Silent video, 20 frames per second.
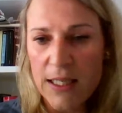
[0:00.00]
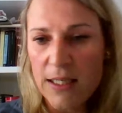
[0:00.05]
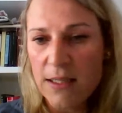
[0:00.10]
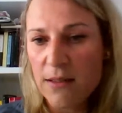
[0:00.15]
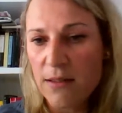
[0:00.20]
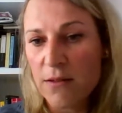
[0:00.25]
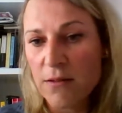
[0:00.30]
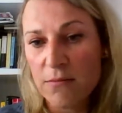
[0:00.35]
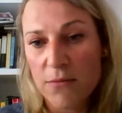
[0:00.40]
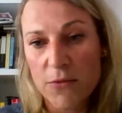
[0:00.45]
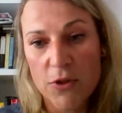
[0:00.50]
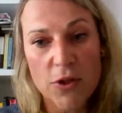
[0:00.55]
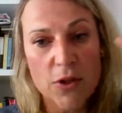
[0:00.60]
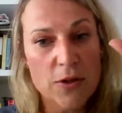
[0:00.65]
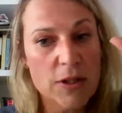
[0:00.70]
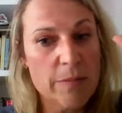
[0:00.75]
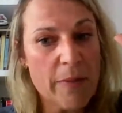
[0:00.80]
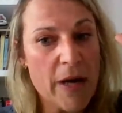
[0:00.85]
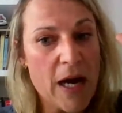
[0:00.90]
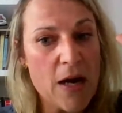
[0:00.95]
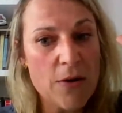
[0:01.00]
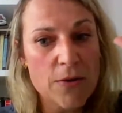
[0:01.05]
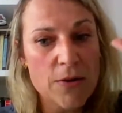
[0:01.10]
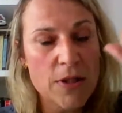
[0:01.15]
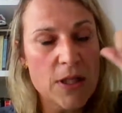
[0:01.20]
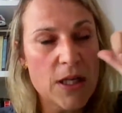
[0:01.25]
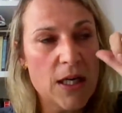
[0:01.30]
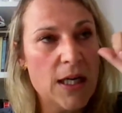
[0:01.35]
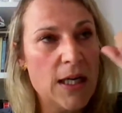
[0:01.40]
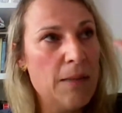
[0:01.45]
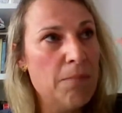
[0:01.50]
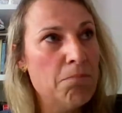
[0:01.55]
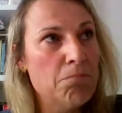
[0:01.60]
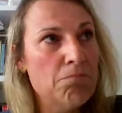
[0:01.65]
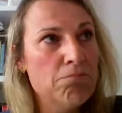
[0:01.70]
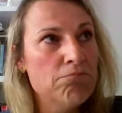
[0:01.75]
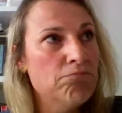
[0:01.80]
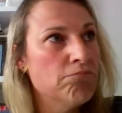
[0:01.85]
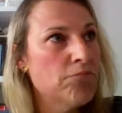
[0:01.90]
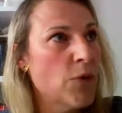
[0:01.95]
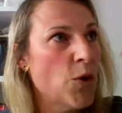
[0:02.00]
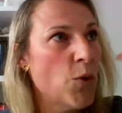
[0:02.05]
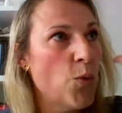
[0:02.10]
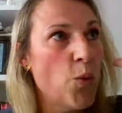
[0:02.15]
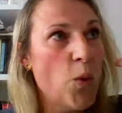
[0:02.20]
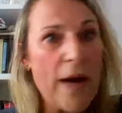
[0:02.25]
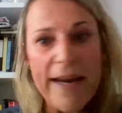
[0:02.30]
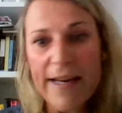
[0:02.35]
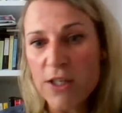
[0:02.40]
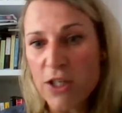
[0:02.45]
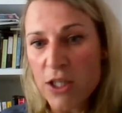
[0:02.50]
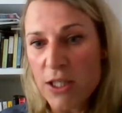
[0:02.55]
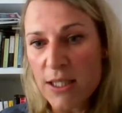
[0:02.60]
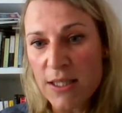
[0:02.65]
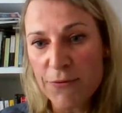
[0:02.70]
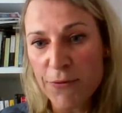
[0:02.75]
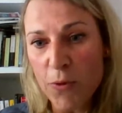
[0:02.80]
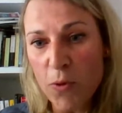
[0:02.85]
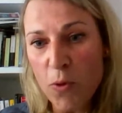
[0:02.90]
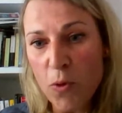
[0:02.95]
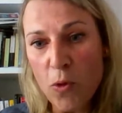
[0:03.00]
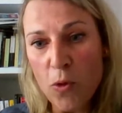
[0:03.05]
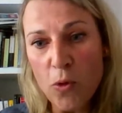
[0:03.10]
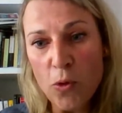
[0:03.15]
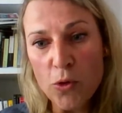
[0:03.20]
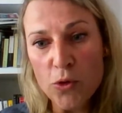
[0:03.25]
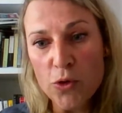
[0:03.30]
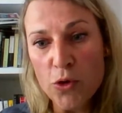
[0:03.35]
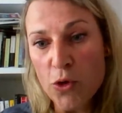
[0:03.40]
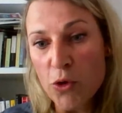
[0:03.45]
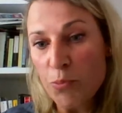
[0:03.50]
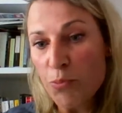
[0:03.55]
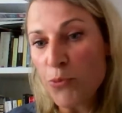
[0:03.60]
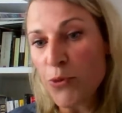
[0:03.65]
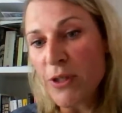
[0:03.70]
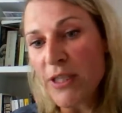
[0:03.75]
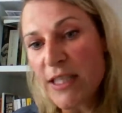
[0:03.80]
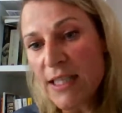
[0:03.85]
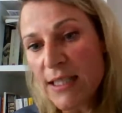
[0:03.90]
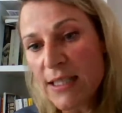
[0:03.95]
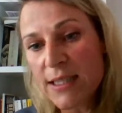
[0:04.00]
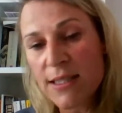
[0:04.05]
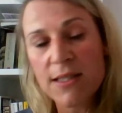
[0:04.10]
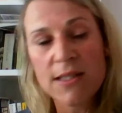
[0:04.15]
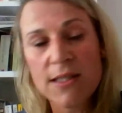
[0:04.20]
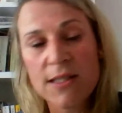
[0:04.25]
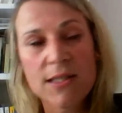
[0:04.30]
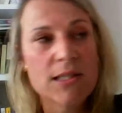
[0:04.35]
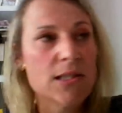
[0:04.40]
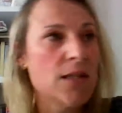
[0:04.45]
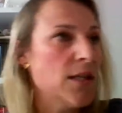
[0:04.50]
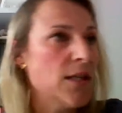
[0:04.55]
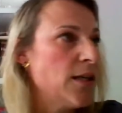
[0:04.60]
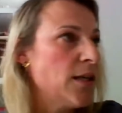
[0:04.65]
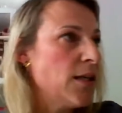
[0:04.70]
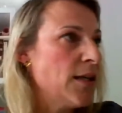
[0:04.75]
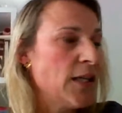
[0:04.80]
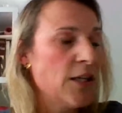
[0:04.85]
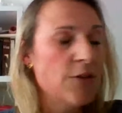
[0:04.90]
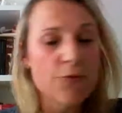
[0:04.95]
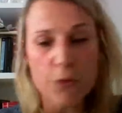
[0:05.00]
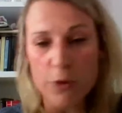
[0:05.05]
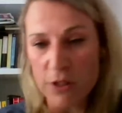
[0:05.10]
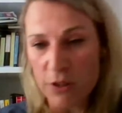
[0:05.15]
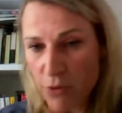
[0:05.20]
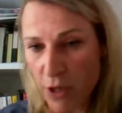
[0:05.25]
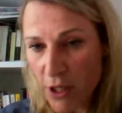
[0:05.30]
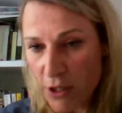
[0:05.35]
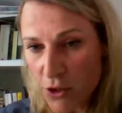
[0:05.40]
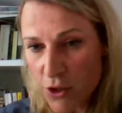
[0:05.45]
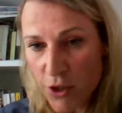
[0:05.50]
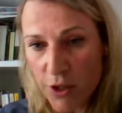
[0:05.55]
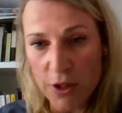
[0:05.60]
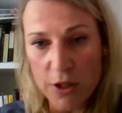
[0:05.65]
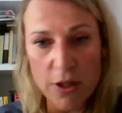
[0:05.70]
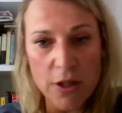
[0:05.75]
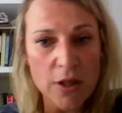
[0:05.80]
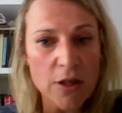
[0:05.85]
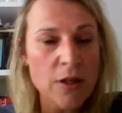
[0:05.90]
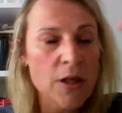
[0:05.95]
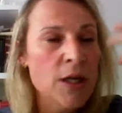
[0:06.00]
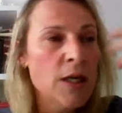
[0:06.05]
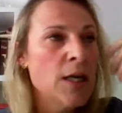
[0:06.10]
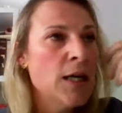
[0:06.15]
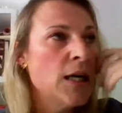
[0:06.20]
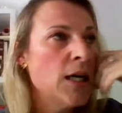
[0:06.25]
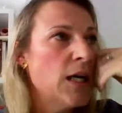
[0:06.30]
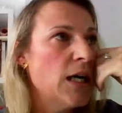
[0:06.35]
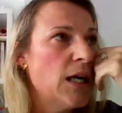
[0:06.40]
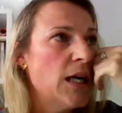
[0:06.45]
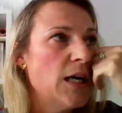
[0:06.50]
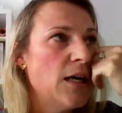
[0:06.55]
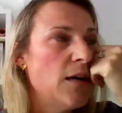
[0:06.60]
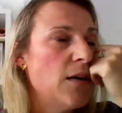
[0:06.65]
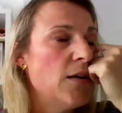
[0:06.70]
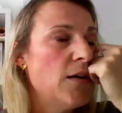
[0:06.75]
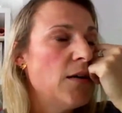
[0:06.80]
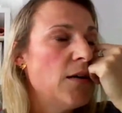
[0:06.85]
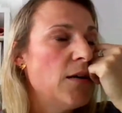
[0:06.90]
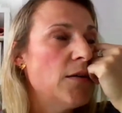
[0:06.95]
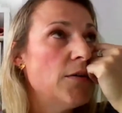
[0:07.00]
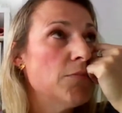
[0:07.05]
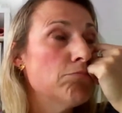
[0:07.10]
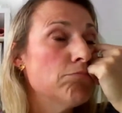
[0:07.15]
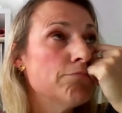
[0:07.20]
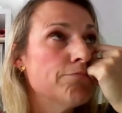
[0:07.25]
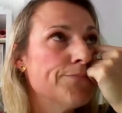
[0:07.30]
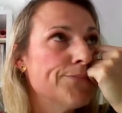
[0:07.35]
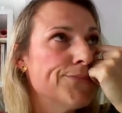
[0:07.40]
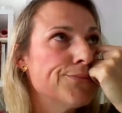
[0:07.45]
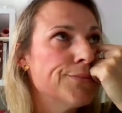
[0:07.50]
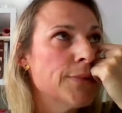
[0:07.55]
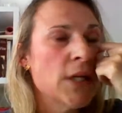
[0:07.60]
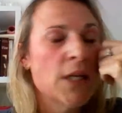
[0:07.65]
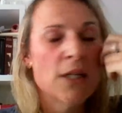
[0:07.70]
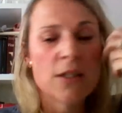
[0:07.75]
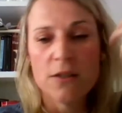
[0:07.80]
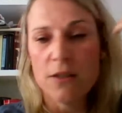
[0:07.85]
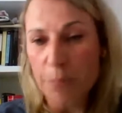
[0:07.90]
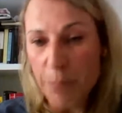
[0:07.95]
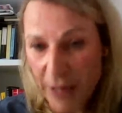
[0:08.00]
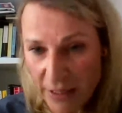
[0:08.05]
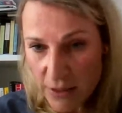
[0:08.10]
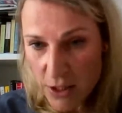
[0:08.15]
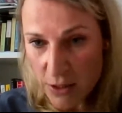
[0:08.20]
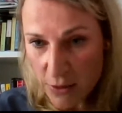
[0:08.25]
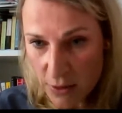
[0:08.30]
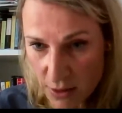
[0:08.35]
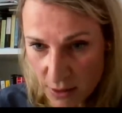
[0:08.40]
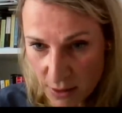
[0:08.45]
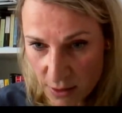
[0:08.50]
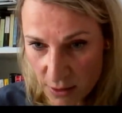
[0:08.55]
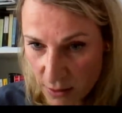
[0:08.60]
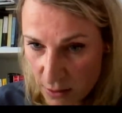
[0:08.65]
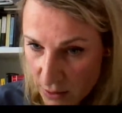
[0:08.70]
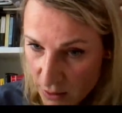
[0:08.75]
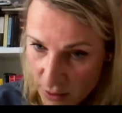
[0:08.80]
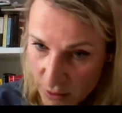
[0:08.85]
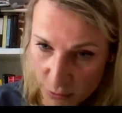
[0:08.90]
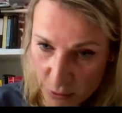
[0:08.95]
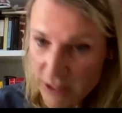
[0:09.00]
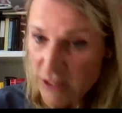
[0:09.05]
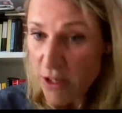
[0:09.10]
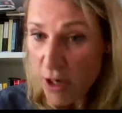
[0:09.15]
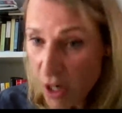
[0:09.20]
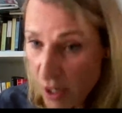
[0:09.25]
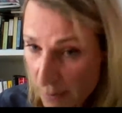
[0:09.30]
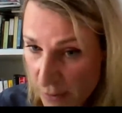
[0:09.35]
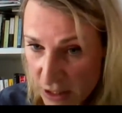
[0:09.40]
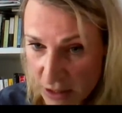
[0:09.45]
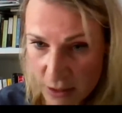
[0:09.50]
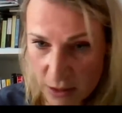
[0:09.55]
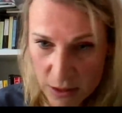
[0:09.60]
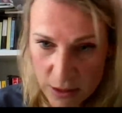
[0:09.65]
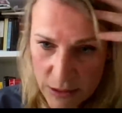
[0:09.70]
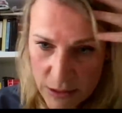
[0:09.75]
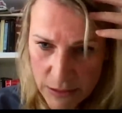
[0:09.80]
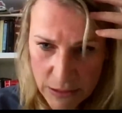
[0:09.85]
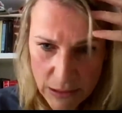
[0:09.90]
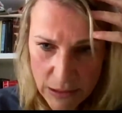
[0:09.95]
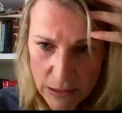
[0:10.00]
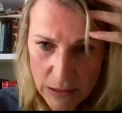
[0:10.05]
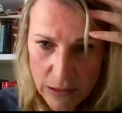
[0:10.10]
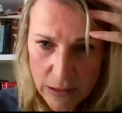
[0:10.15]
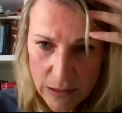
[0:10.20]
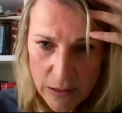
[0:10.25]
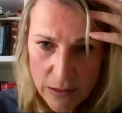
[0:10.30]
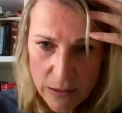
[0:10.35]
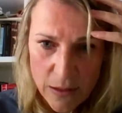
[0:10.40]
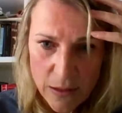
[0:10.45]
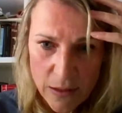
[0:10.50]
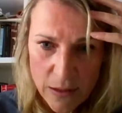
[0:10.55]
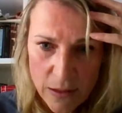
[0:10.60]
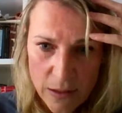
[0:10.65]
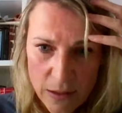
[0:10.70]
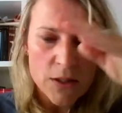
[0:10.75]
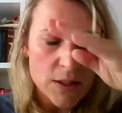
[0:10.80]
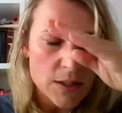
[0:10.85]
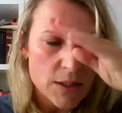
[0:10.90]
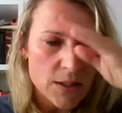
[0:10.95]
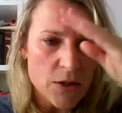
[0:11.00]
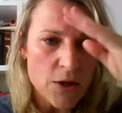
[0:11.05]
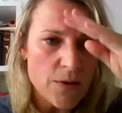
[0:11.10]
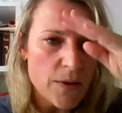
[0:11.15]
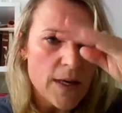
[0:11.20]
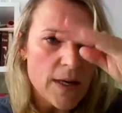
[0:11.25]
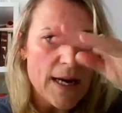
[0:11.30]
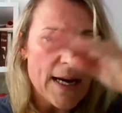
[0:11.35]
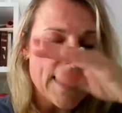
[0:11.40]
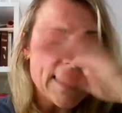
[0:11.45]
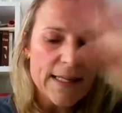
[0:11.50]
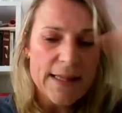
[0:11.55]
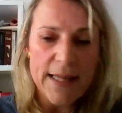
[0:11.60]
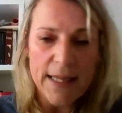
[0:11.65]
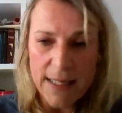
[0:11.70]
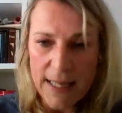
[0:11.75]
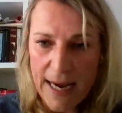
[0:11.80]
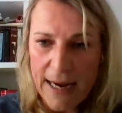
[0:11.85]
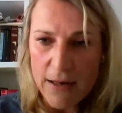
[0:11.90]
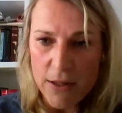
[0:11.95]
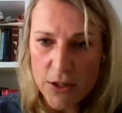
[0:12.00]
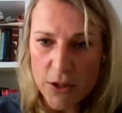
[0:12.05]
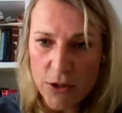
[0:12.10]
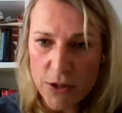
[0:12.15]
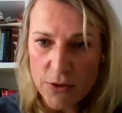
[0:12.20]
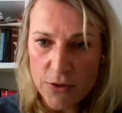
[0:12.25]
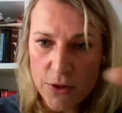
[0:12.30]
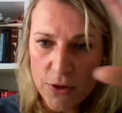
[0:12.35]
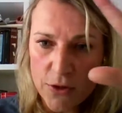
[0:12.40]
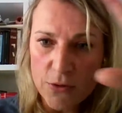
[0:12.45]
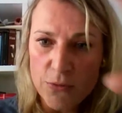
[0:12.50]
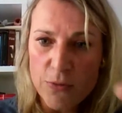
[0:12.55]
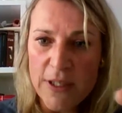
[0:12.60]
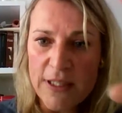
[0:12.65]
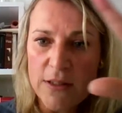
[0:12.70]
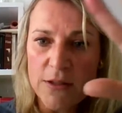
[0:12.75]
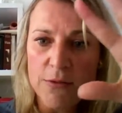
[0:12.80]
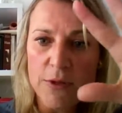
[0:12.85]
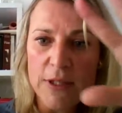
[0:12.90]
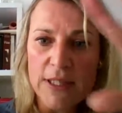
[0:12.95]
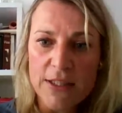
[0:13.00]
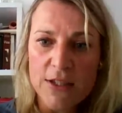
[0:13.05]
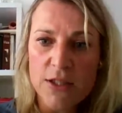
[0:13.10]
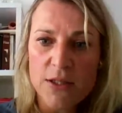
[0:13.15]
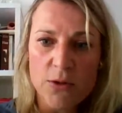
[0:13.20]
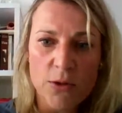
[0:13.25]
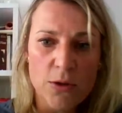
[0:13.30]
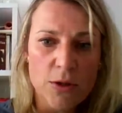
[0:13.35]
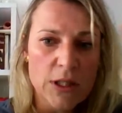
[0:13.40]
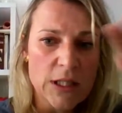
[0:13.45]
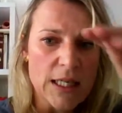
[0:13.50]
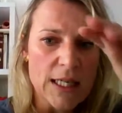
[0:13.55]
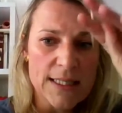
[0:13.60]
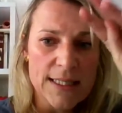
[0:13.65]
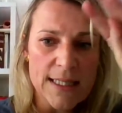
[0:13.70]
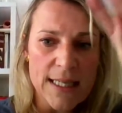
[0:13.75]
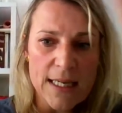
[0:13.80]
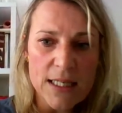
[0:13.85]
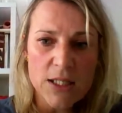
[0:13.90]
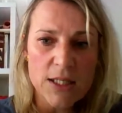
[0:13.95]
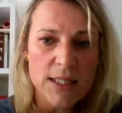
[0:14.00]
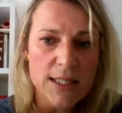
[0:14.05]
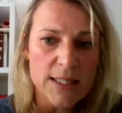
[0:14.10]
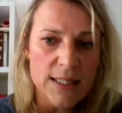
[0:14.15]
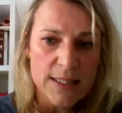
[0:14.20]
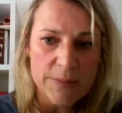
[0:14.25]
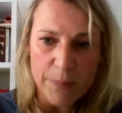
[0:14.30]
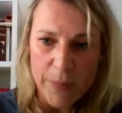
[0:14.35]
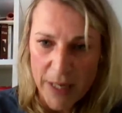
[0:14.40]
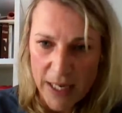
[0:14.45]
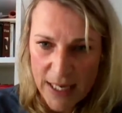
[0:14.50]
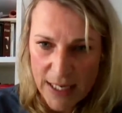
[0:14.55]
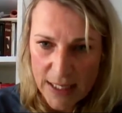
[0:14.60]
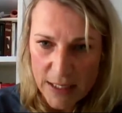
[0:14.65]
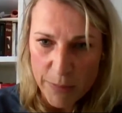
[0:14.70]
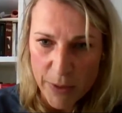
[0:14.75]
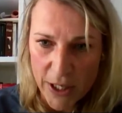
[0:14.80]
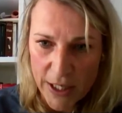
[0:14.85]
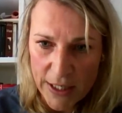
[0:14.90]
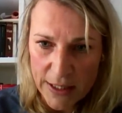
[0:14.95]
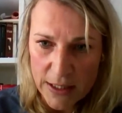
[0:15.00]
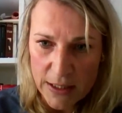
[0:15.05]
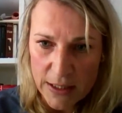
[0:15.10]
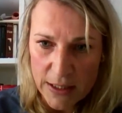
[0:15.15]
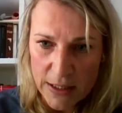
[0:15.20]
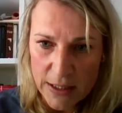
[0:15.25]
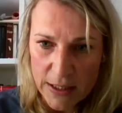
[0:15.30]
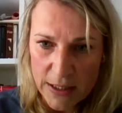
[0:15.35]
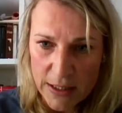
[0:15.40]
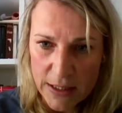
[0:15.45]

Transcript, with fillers: It goes about um, wages for the priests, uh, infrastructure, uh, the pensions, uh, retirements. so anything that has got the religious organization is paid by the